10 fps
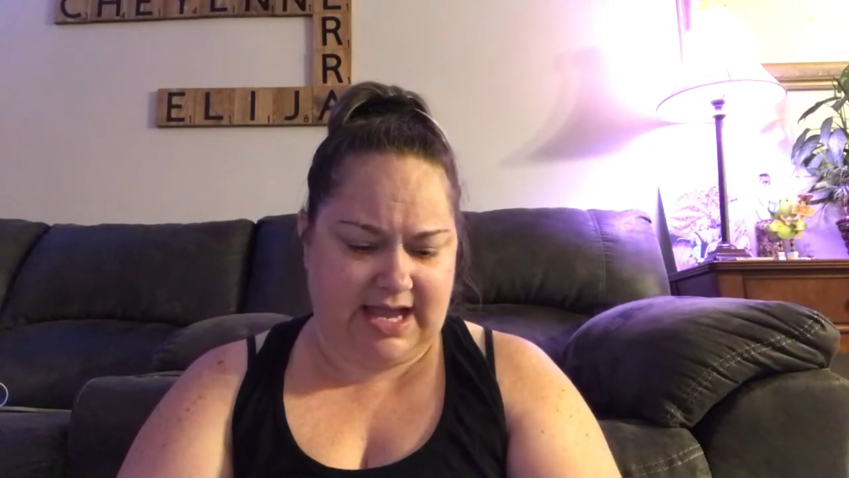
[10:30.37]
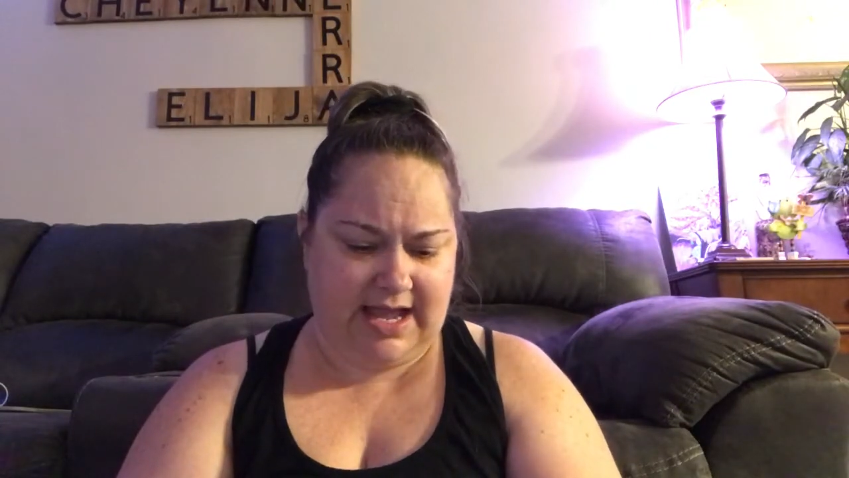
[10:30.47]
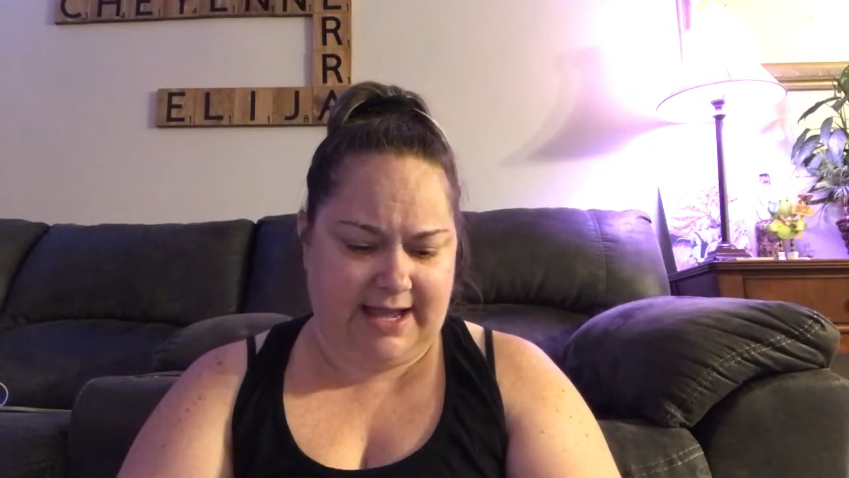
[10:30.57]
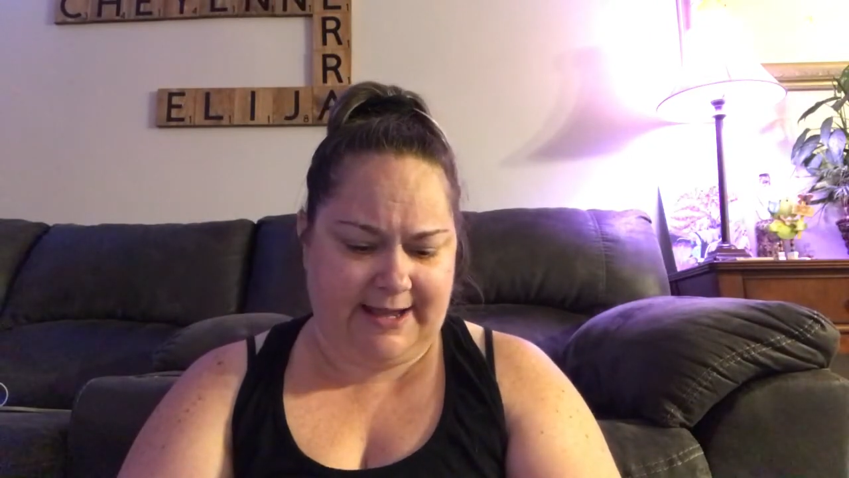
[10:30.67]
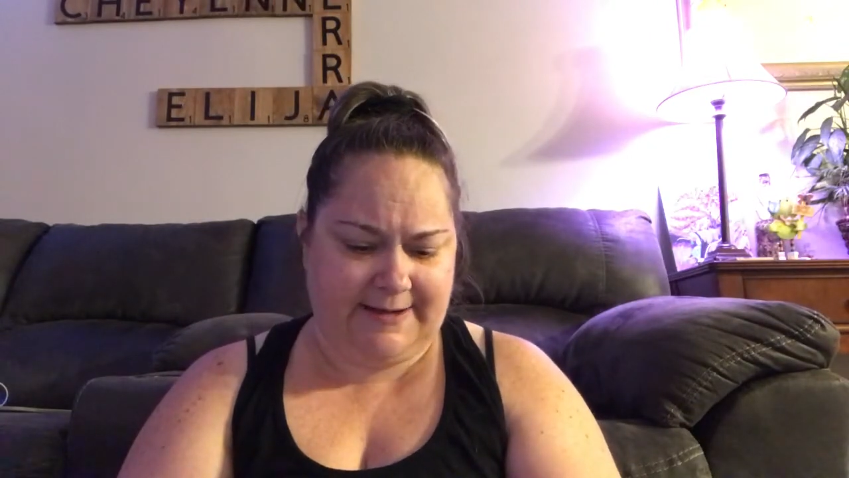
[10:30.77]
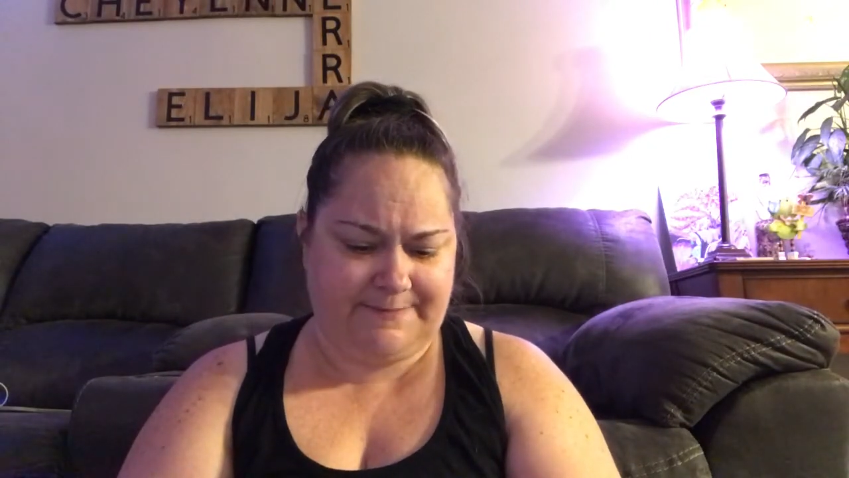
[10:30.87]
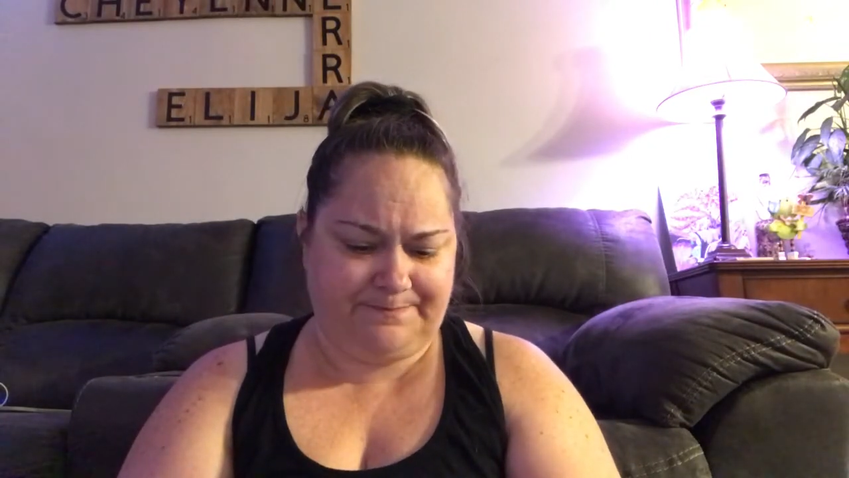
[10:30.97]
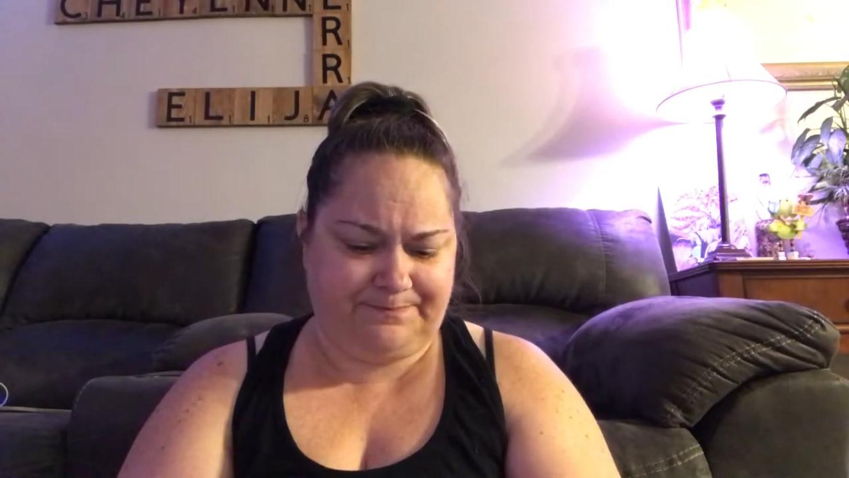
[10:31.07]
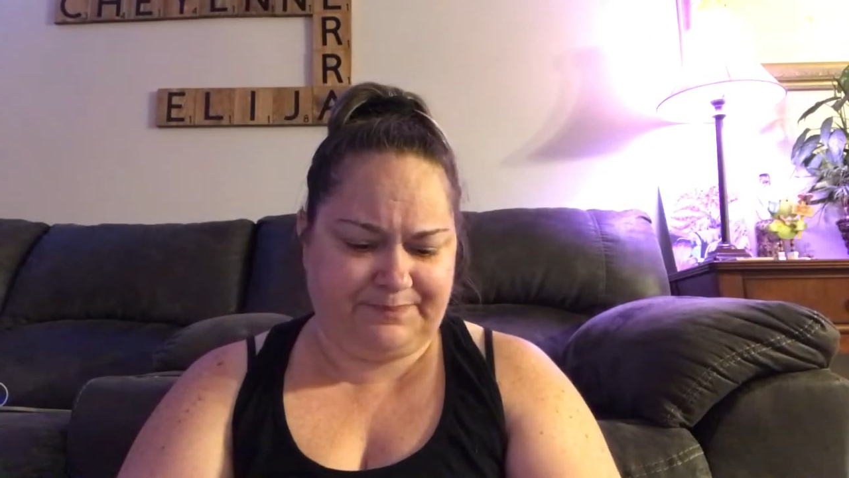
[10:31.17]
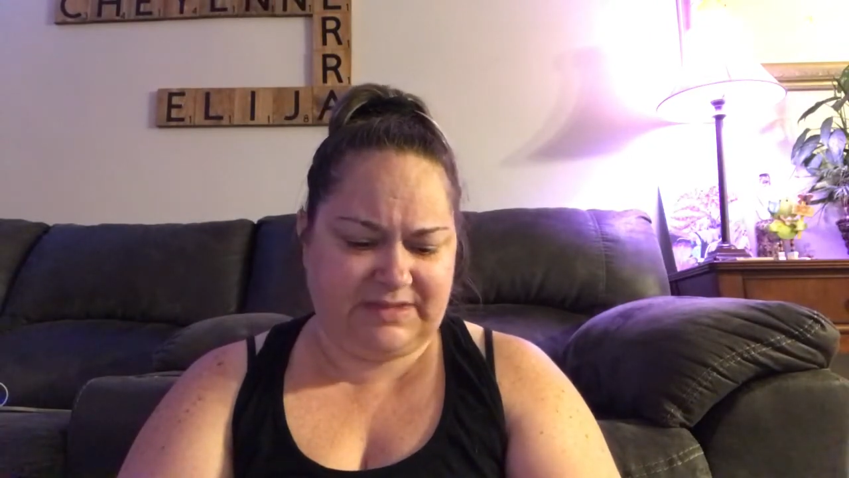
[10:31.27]

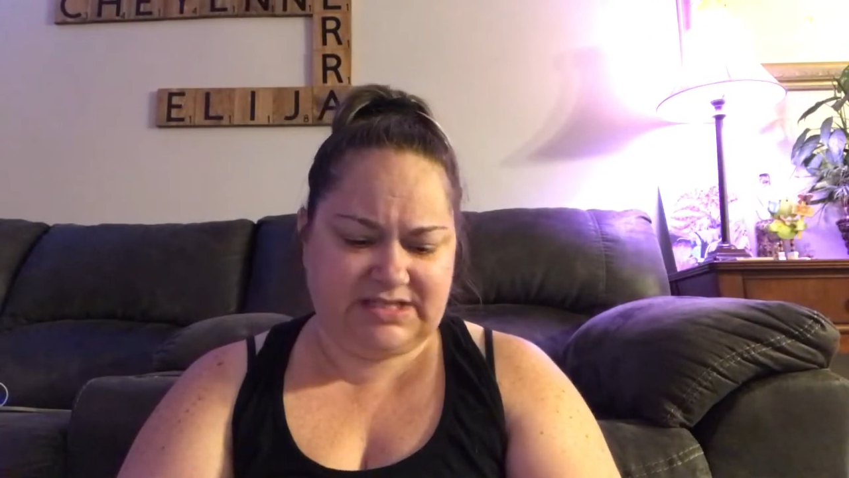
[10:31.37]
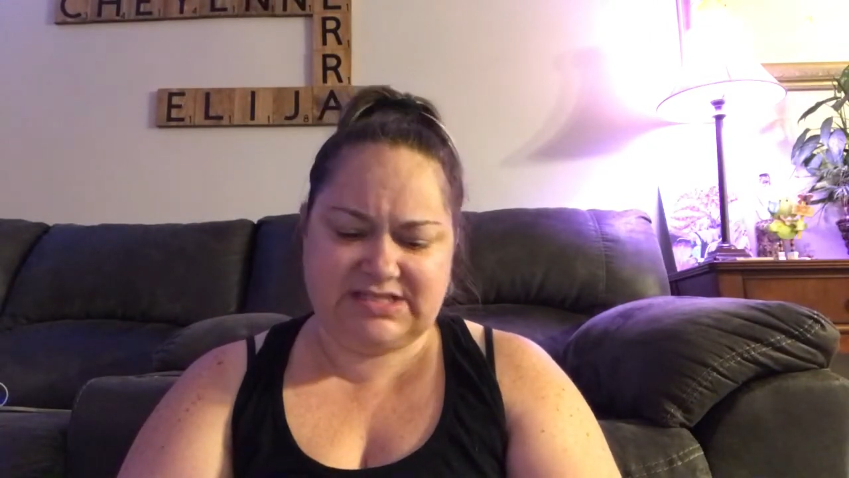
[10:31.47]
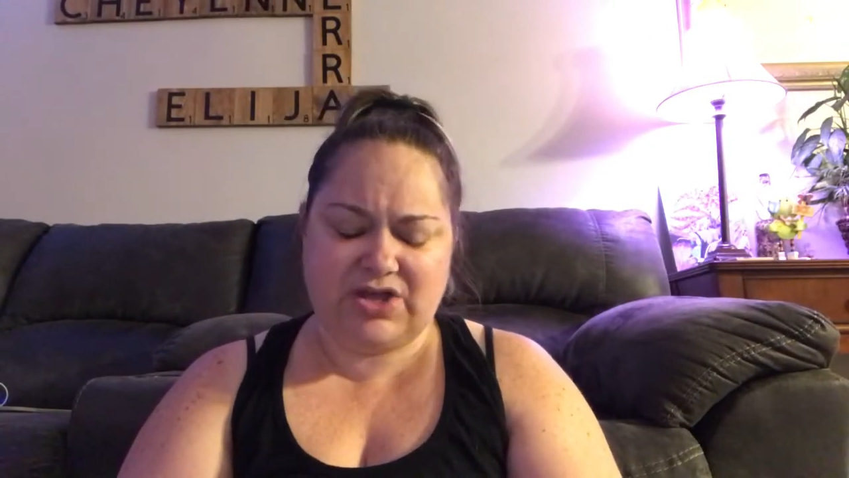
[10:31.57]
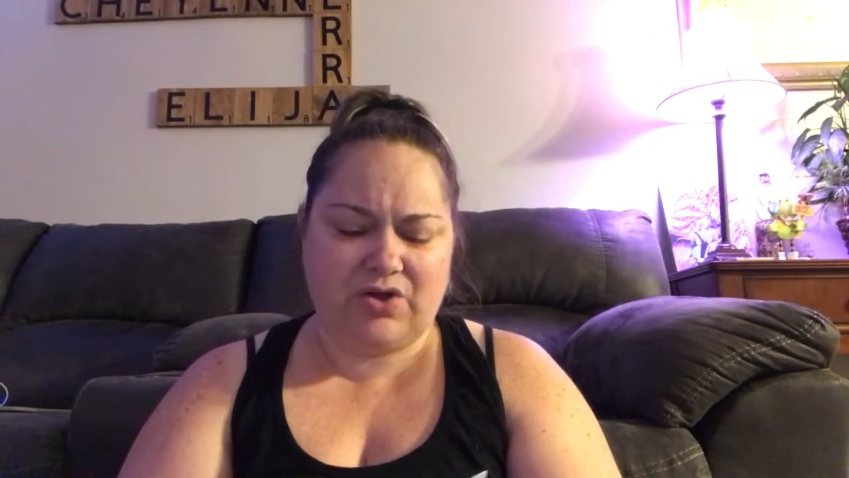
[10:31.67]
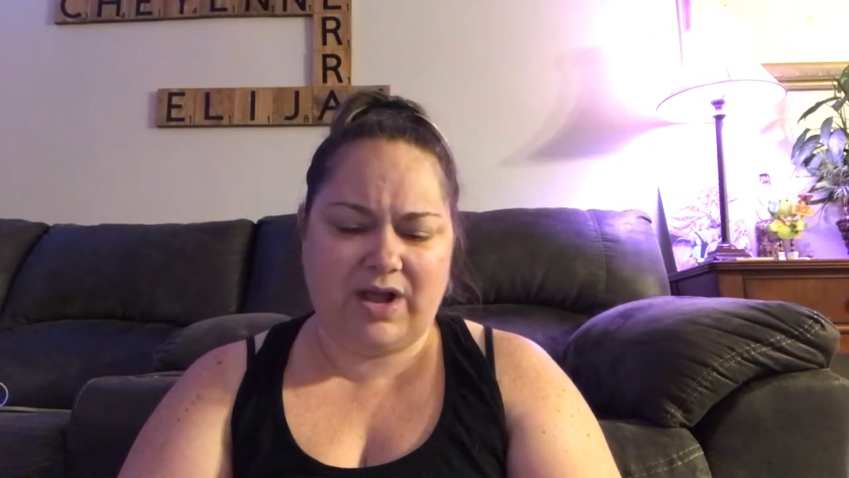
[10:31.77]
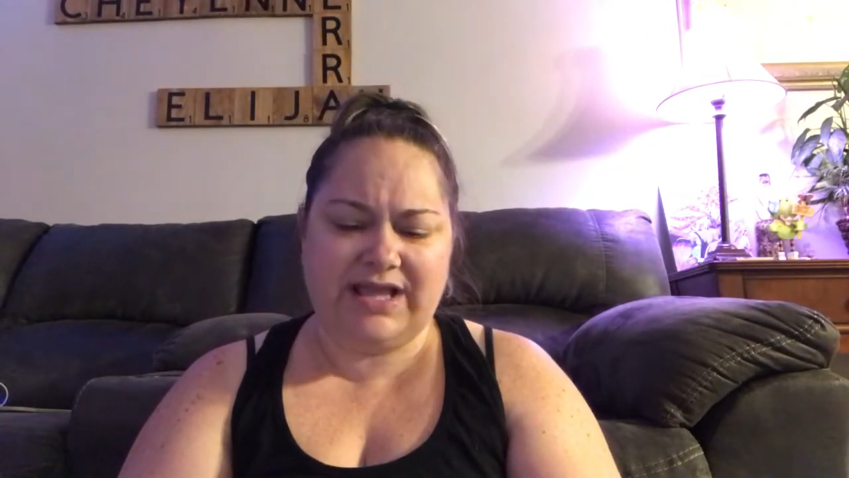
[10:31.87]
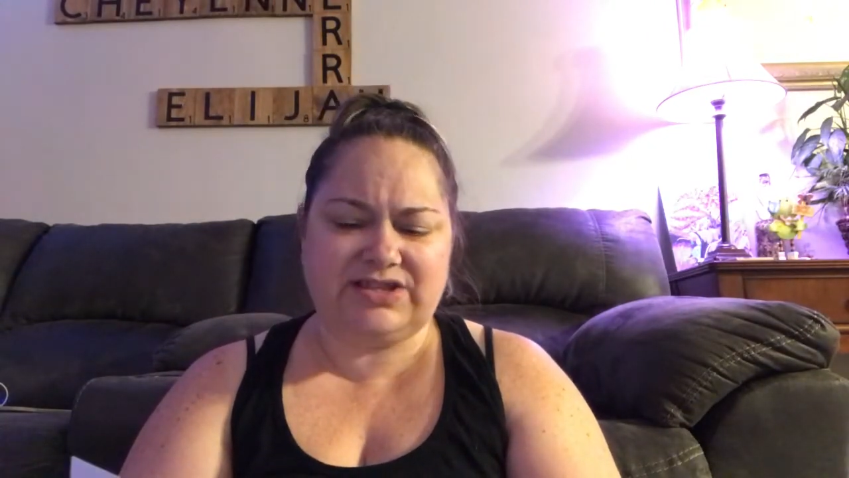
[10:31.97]
So